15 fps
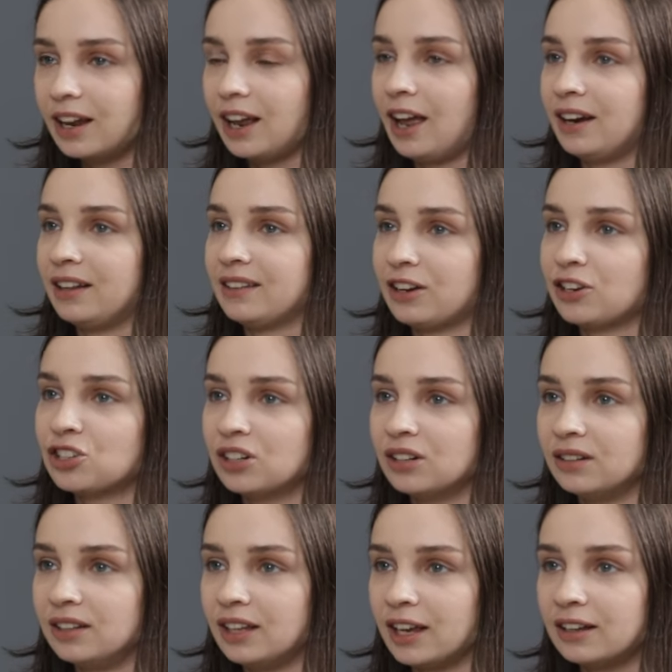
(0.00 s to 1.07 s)
and it actually
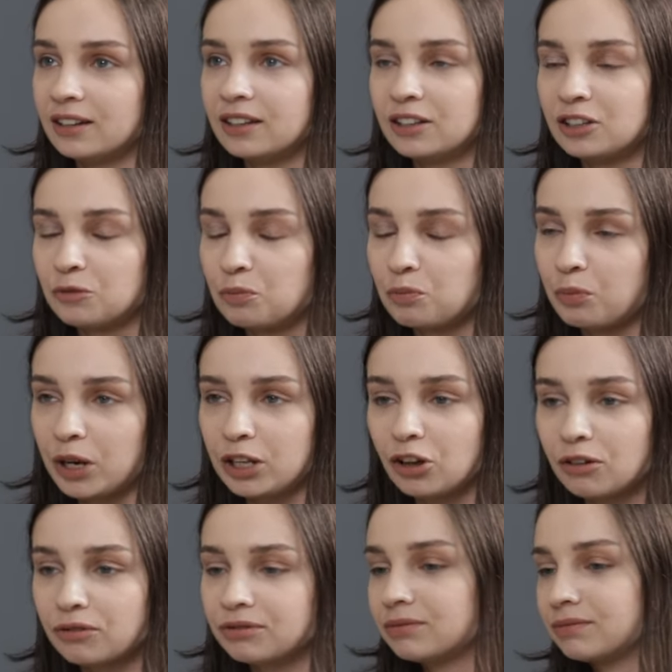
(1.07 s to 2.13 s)
in the end it paid
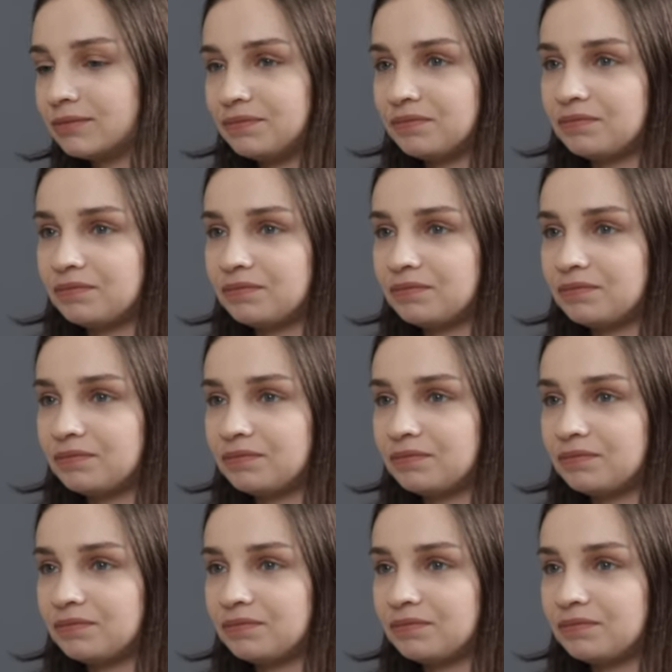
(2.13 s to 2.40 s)
off.